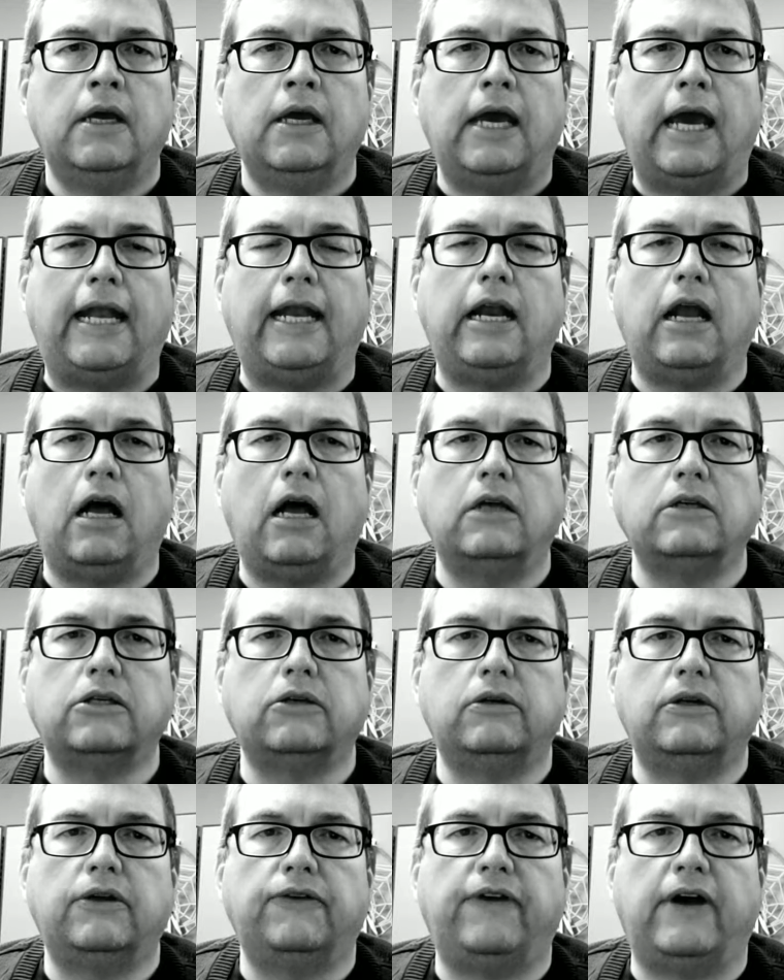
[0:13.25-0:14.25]
and it also
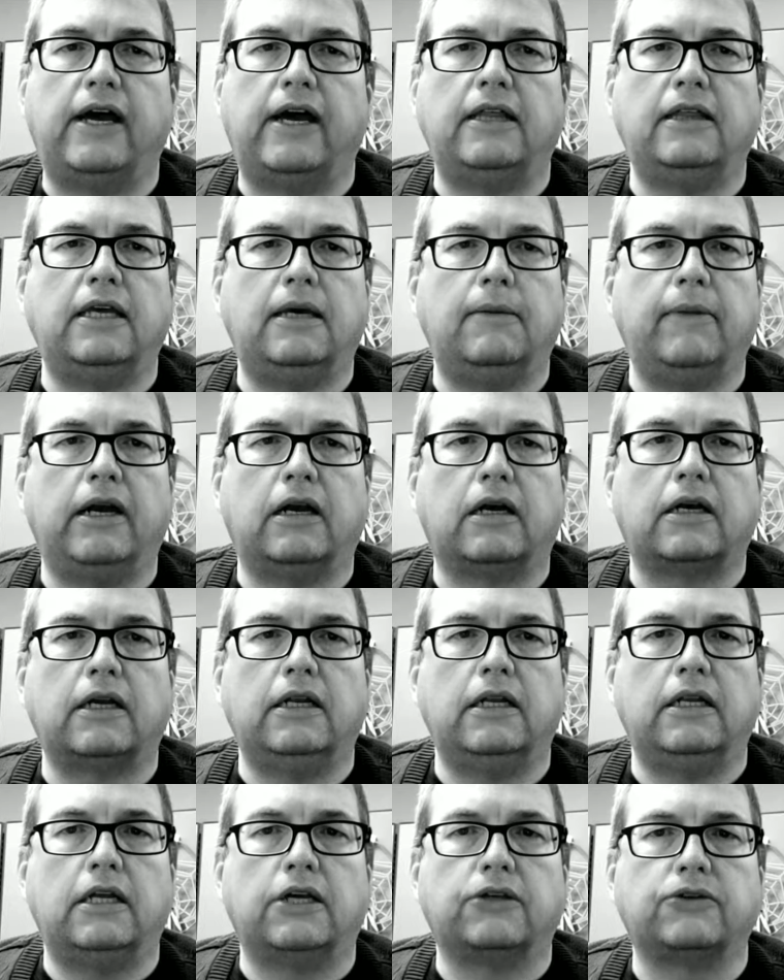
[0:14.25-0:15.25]
defined the American
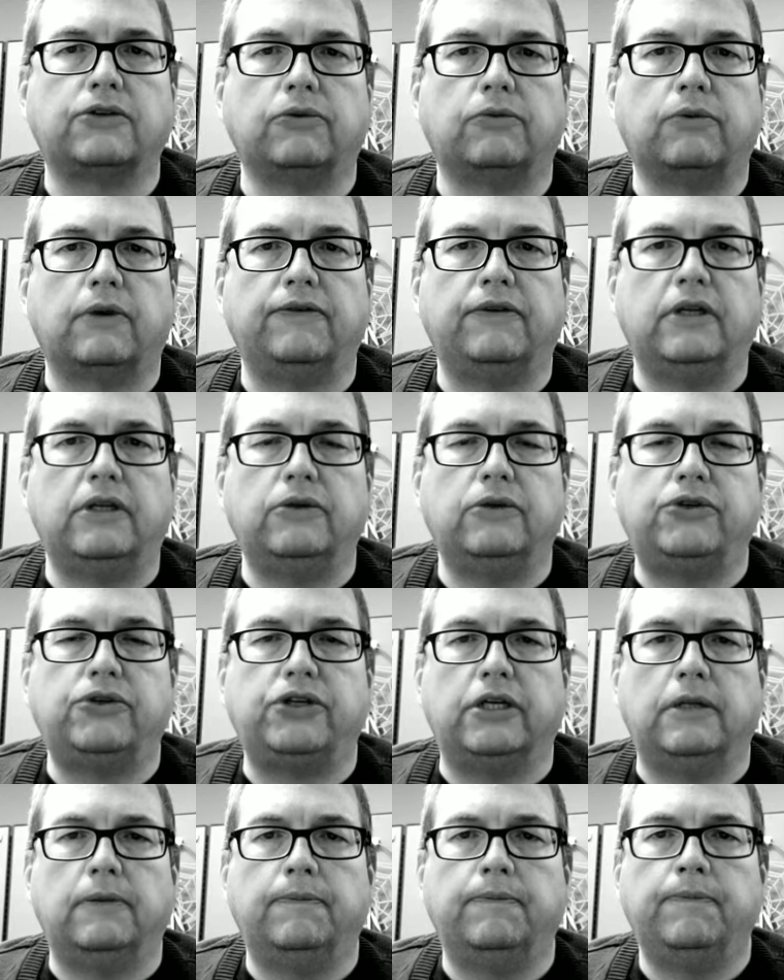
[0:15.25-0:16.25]
Industrial Revolution.